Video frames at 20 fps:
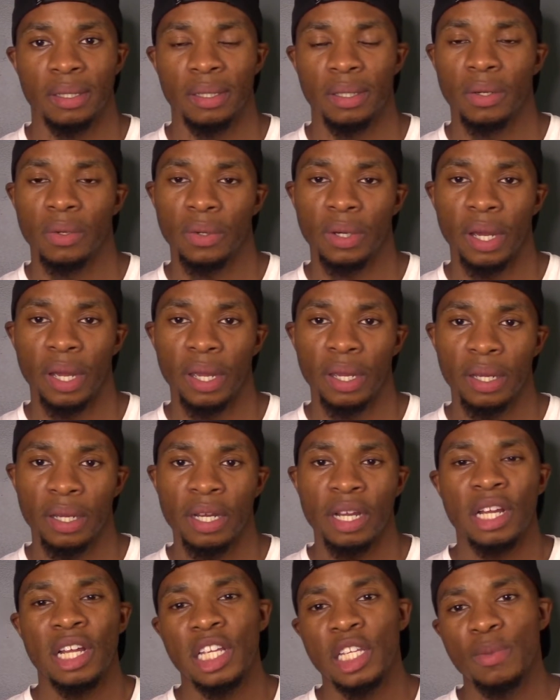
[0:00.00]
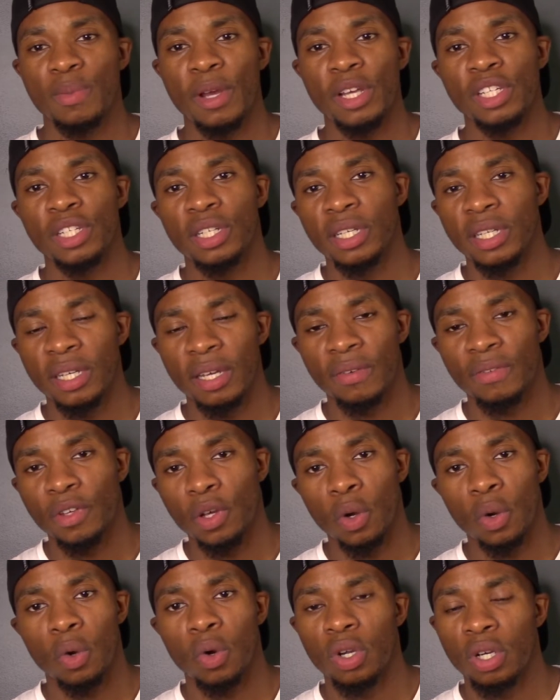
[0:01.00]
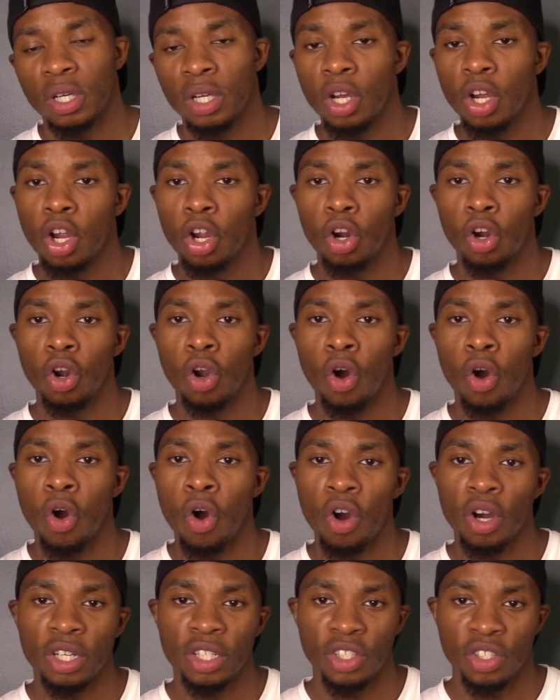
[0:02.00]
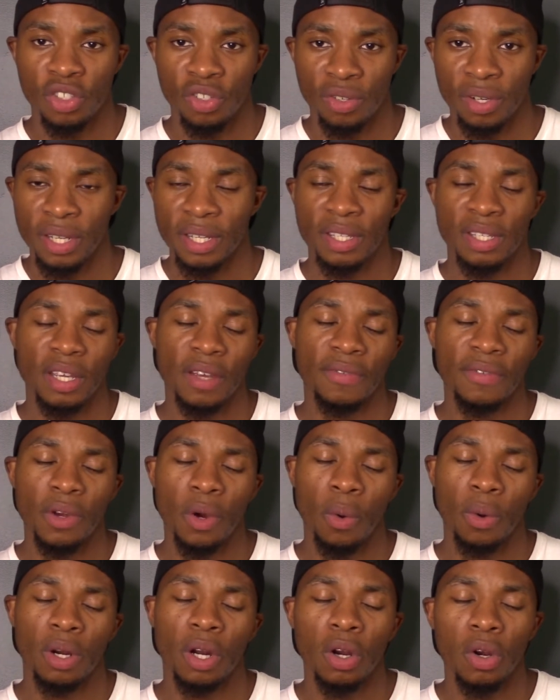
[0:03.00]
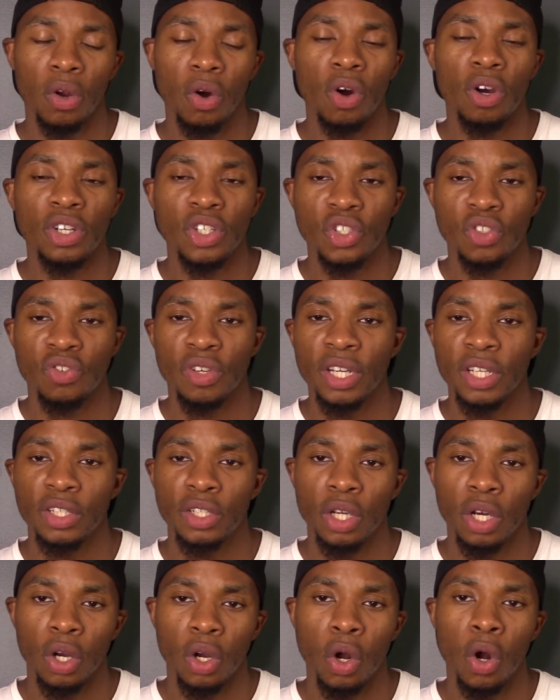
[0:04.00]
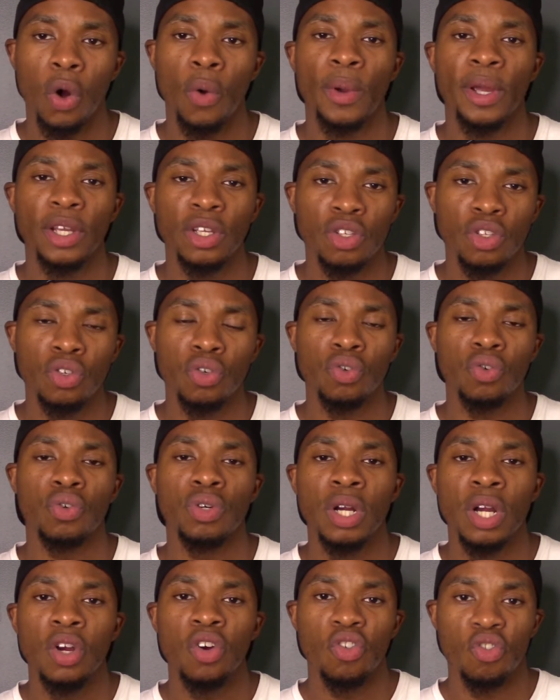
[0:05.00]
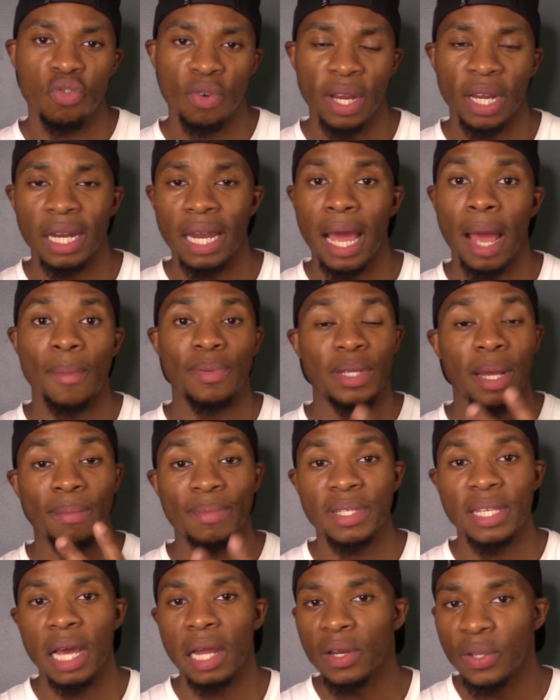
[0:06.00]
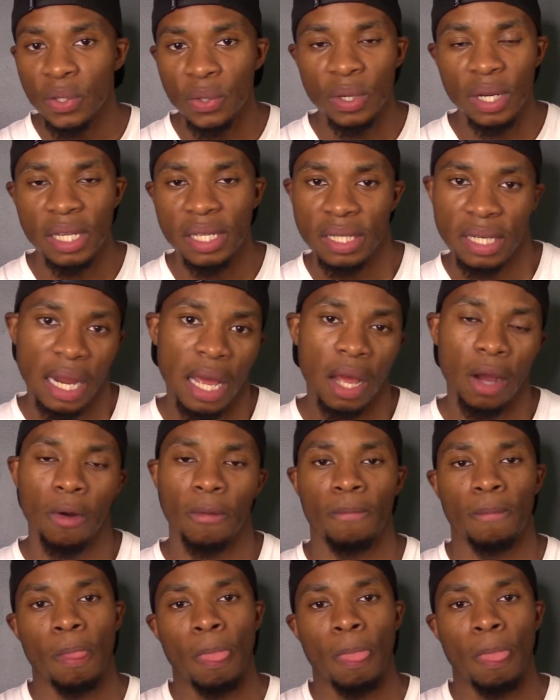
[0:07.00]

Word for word: Okay, especially if you're on long streets. If you're on a long street, you're going to relapse. I'm telling you this now.